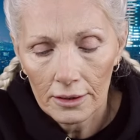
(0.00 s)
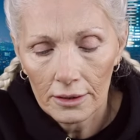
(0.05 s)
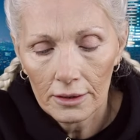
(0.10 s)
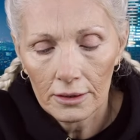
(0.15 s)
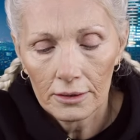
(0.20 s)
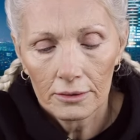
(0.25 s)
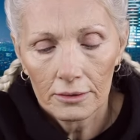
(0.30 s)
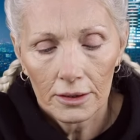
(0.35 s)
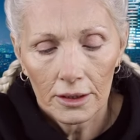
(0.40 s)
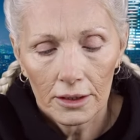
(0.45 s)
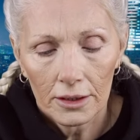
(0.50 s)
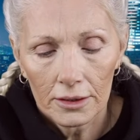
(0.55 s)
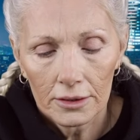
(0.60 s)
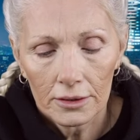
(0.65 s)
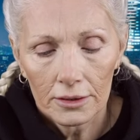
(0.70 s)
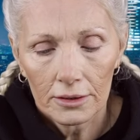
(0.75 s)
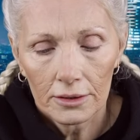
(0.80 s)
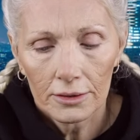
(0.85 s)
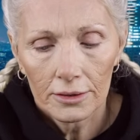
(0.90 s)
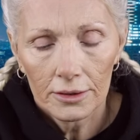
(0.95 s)
oh, I can't
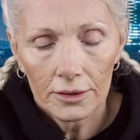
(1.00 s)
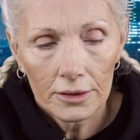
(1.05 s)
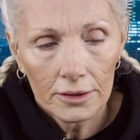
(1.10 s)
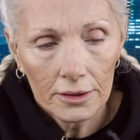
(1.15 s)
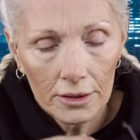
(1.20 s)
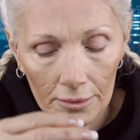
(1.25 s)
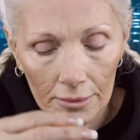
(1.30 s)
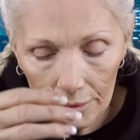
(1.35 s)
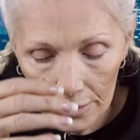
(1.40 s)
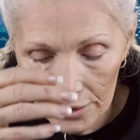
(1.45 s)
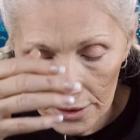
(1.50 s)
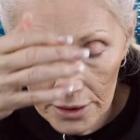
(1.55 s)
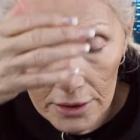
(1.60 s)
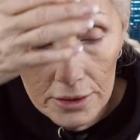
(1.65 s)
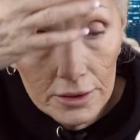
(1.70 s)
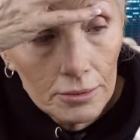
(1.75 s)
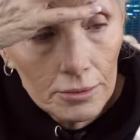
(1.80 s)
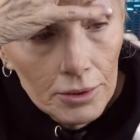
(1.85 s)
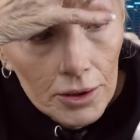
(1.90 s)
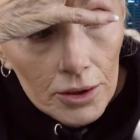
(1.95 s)
turn this up, it
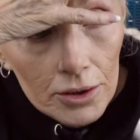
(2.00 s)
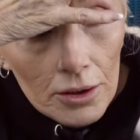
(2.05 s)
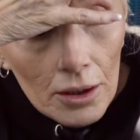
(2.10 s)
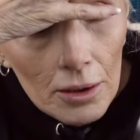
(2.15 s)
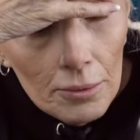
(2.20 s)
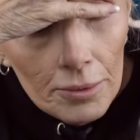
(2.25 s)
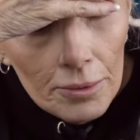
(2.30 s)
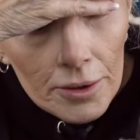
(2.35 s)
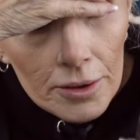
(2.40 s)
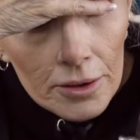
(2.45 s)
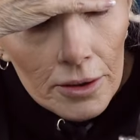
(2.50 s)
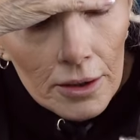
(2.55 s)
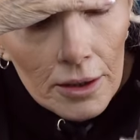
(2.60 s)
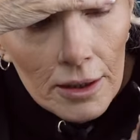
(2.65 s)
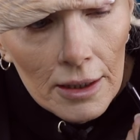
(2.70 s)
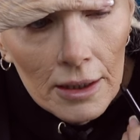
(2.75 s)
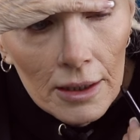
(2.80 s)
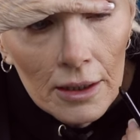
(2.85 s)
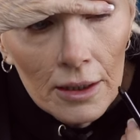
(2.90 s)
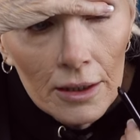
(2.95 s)
needs to be sharpened,
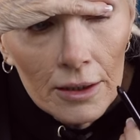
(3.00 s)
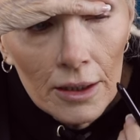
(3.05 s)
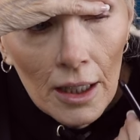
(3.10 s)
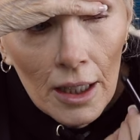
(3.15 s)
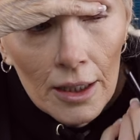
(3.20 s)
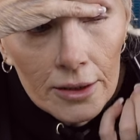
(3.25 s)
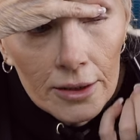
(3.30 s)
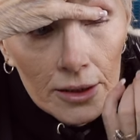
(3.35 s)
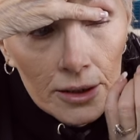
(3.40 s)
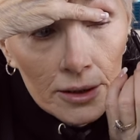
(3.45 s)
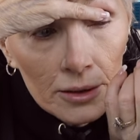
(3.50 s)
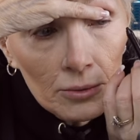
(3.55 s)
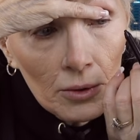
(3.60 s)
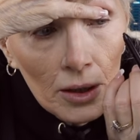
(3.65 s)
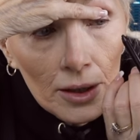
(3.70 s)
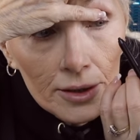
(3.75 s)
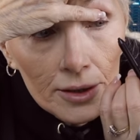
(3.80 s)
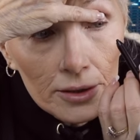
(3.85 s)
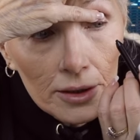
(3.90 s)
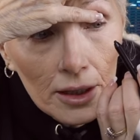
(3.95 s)
not in the
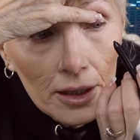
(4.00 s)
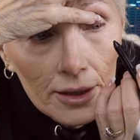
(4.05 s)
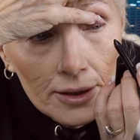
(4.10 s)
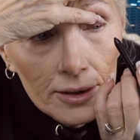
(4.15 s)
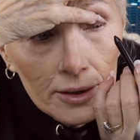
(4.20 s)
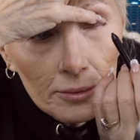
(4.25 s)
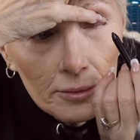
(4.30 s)
waterline,